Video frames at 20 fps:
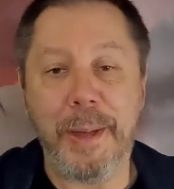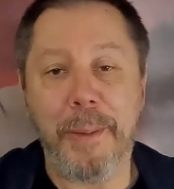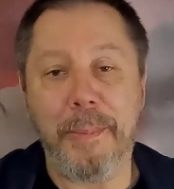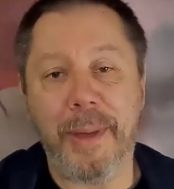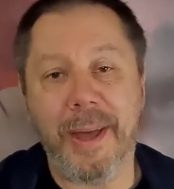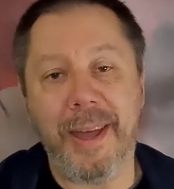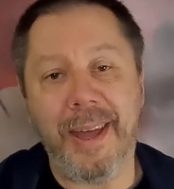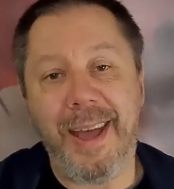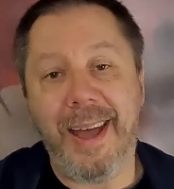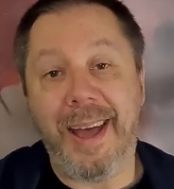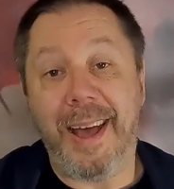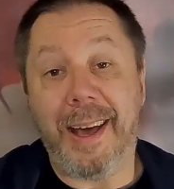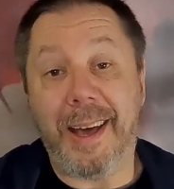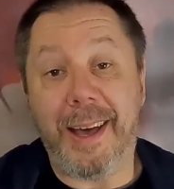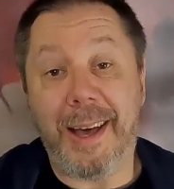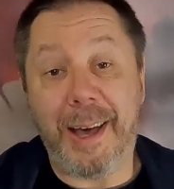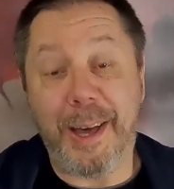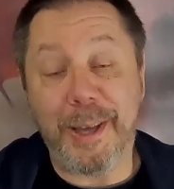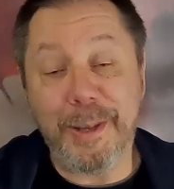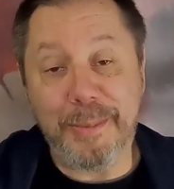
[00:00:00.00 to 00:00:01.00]
But
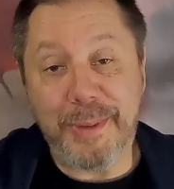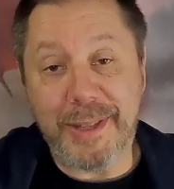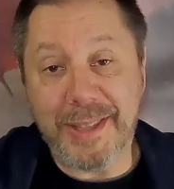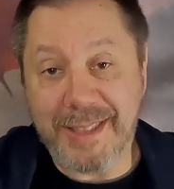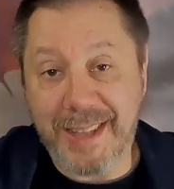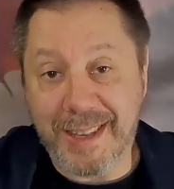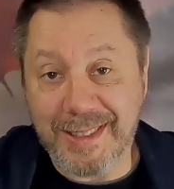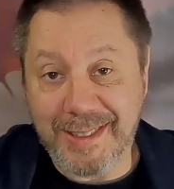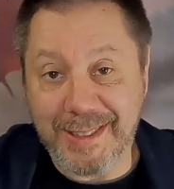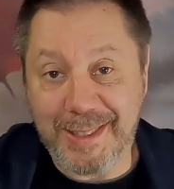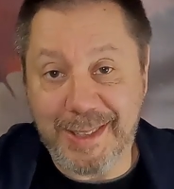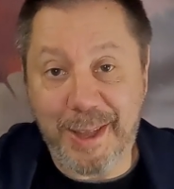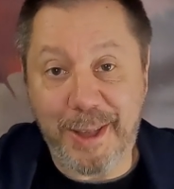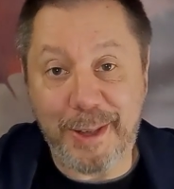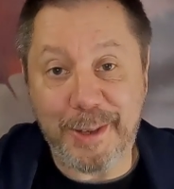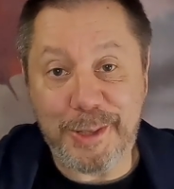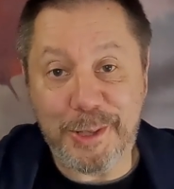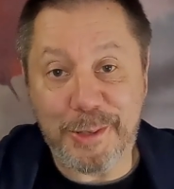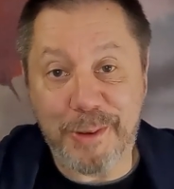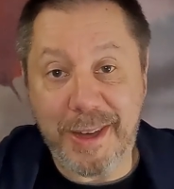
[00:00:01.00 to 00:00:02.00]
I hope this doesn't
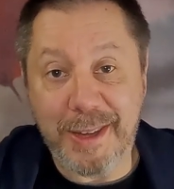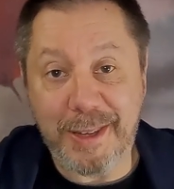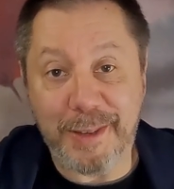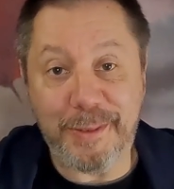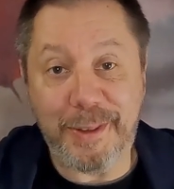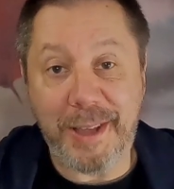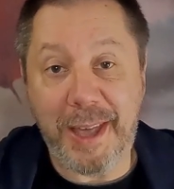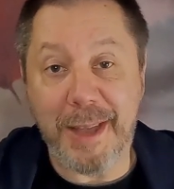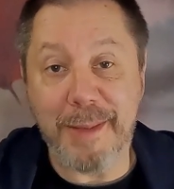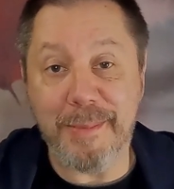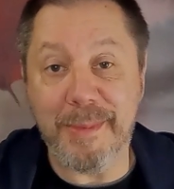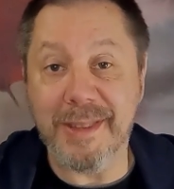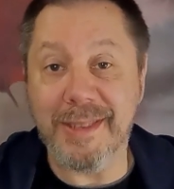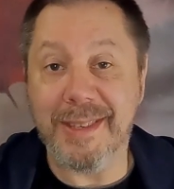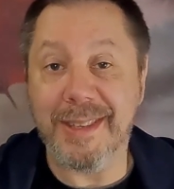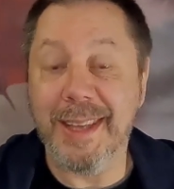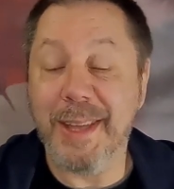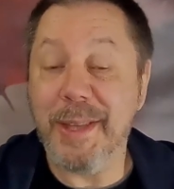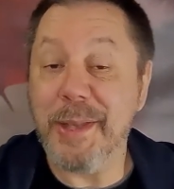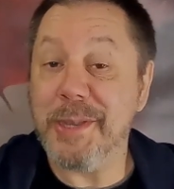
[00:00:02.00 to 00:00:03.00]
start a trend of
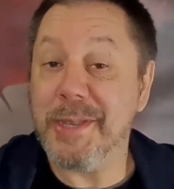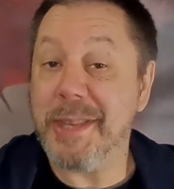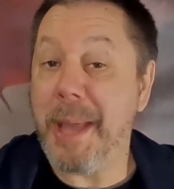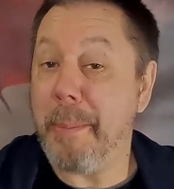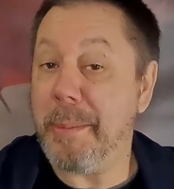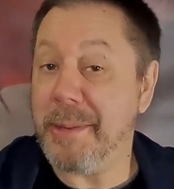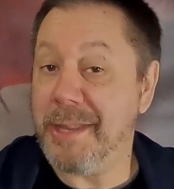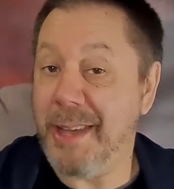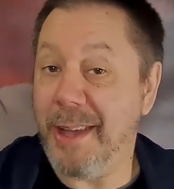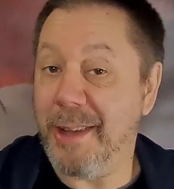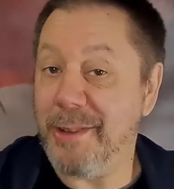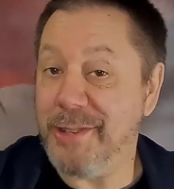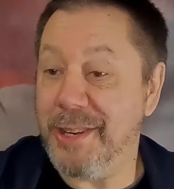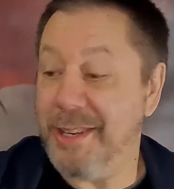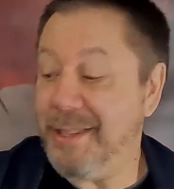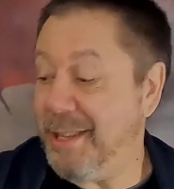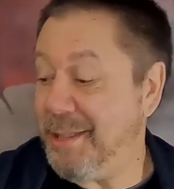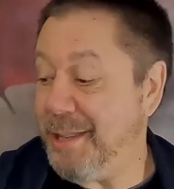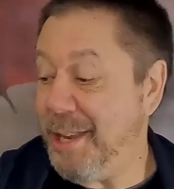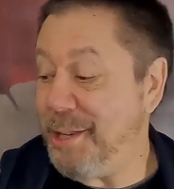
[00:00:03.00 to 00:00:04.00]
gamers
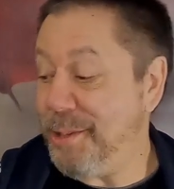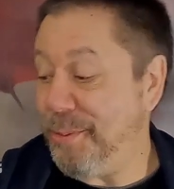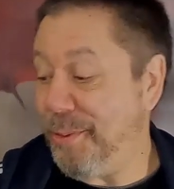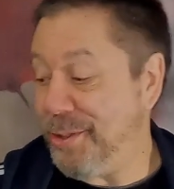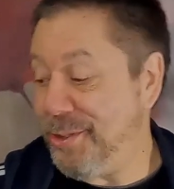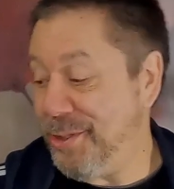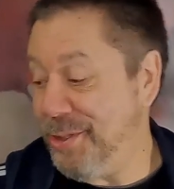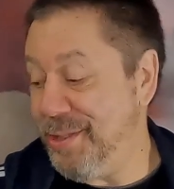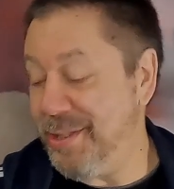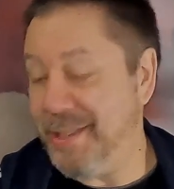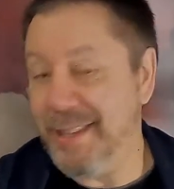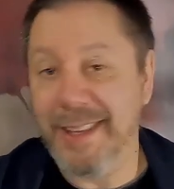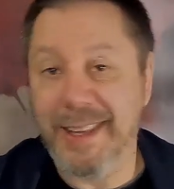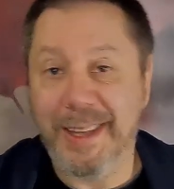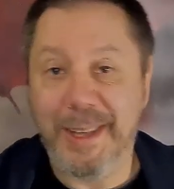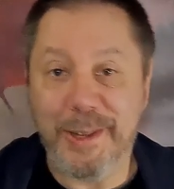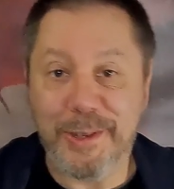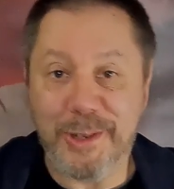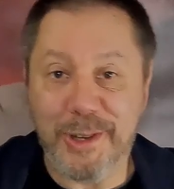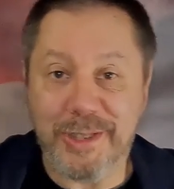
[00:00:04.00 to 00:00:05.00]
sabotaging the dishwashers
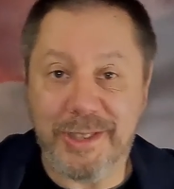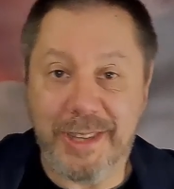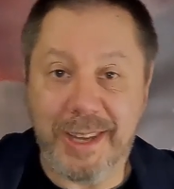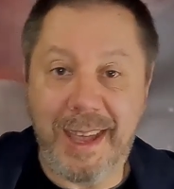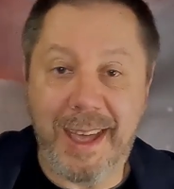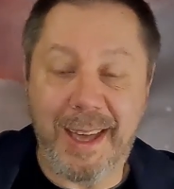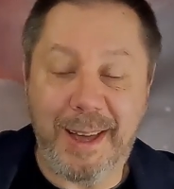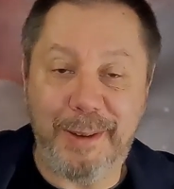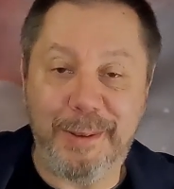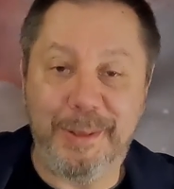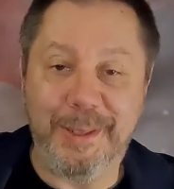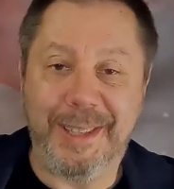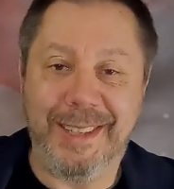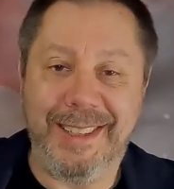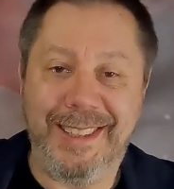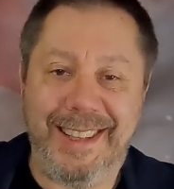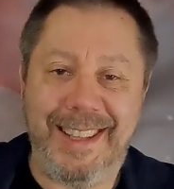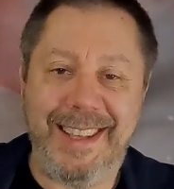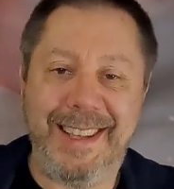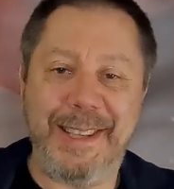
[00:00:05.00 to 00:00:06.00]
just to get hold
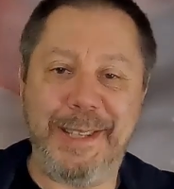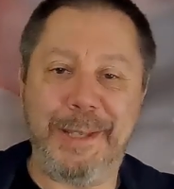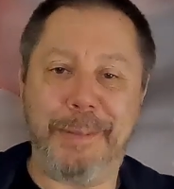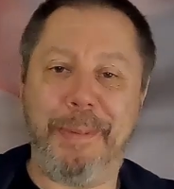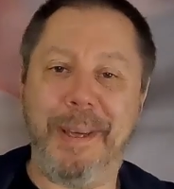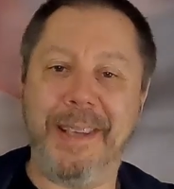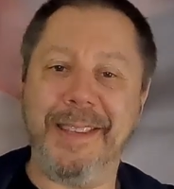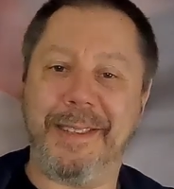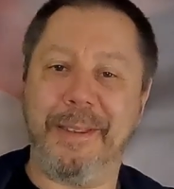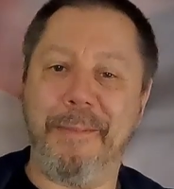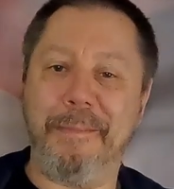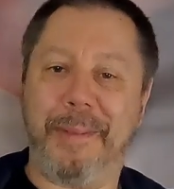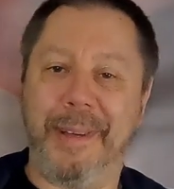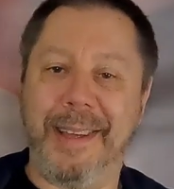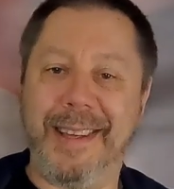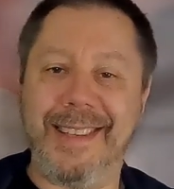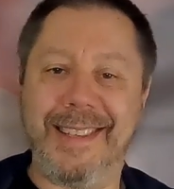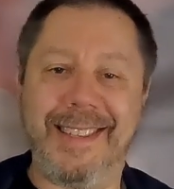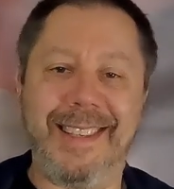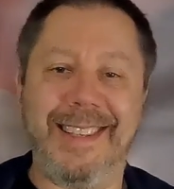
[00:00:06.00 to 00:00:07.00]
of these bits and
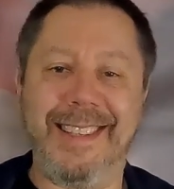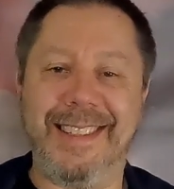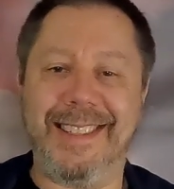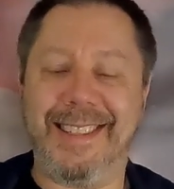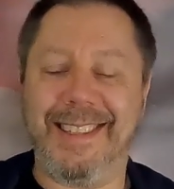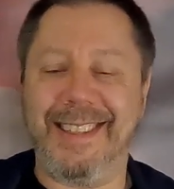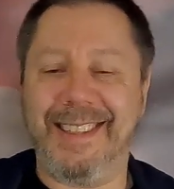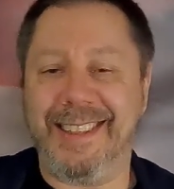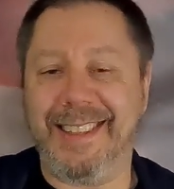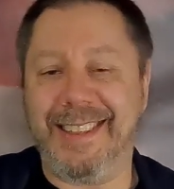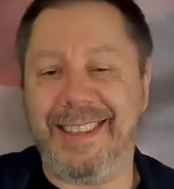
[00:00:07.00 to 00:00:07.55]
pieces.